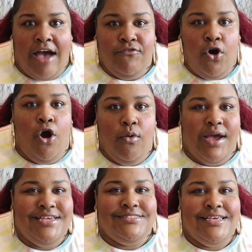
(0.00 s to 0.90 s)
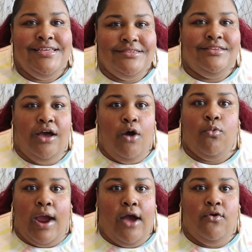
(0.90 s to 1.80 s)
I've always eaten
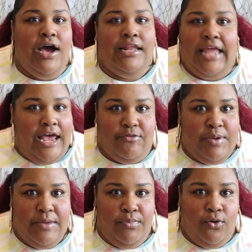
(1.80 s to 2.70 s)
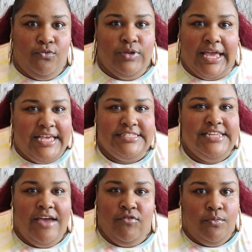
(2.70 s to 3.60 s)
around a lot of people. Like it's
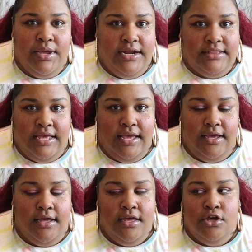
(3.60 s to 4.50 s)
never been a thing.